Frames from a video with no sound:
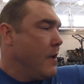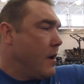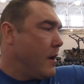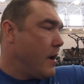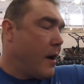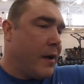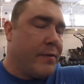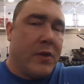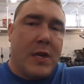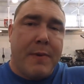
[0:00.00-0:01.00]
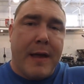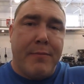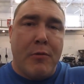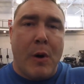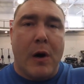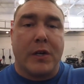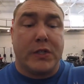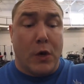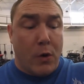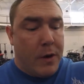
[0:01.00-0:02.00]
on the bamboo bar.
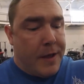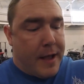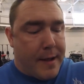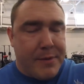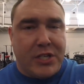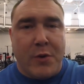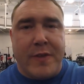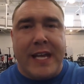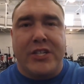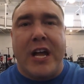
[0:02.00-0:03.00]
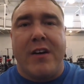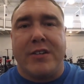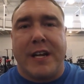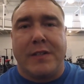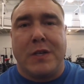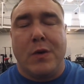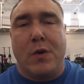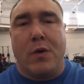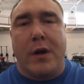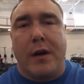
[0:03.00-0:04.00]
So I'm issuing that challenge out
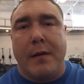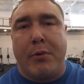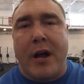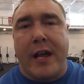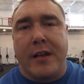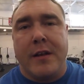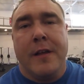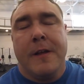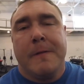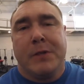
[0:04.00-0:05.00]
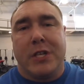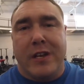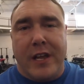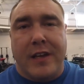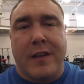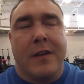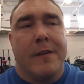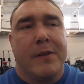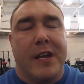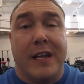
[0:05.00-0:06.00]
to Brian, to Nic,
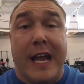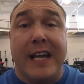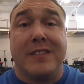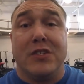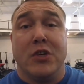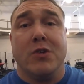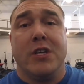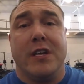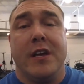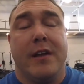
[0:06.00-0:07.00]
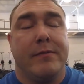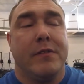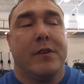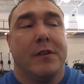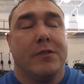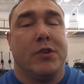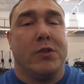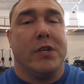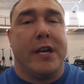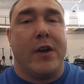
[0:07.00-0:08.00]
and to Juji.
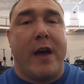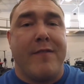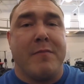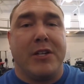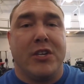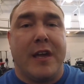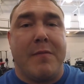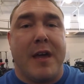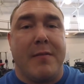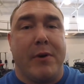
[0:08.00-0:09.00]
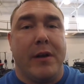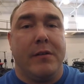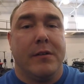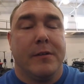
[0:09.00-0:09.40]
Juji, I know I haven't met you yet, man, but